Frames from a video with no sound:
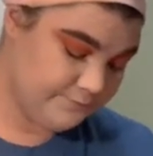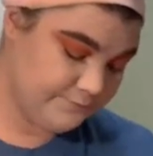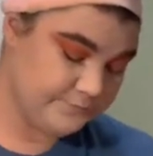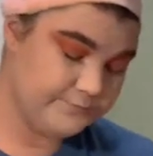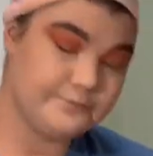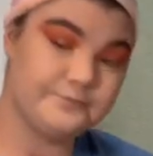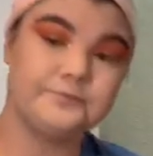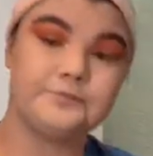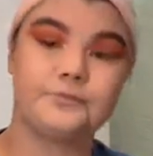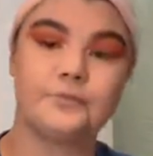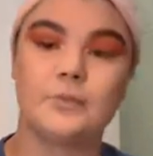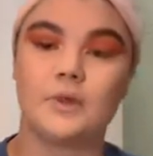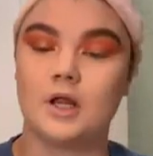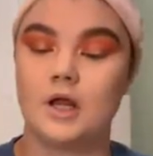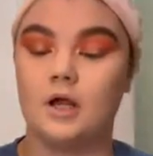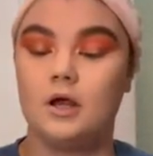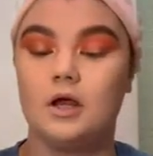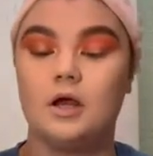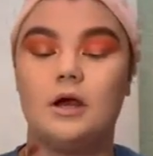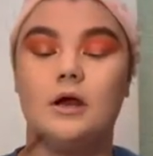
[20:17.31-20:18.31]

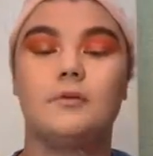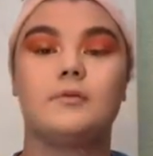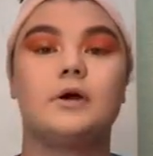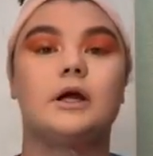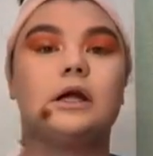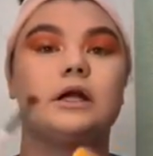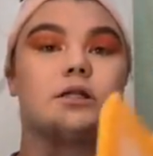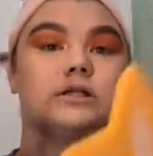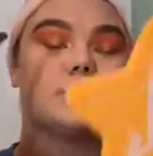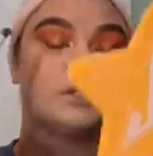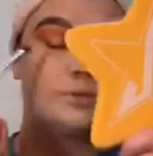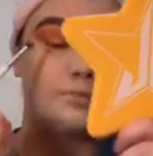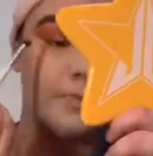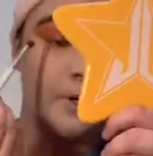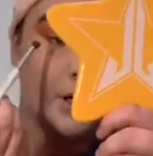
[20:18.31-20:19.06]
and we're gonna just